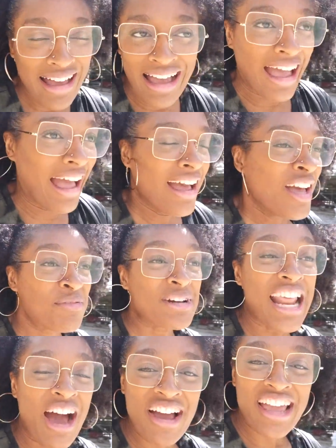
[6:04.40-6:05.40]
Ah,
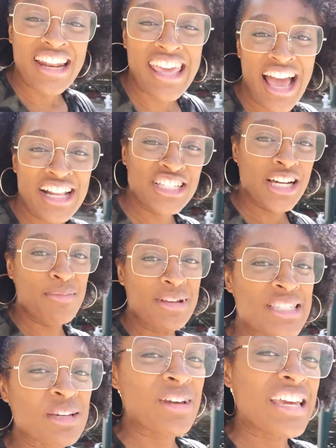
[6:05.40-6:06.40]
but now I got to catch
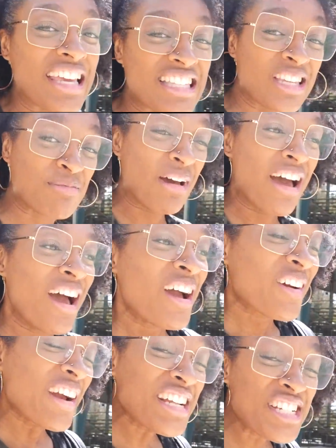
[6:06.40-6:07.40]
up so we can get some
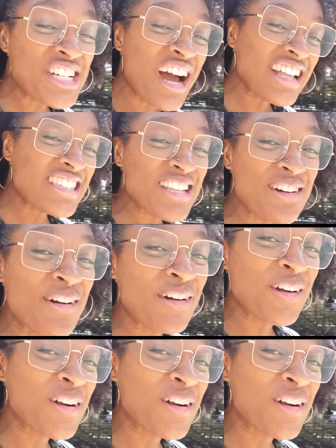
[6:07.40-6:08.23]
great shots of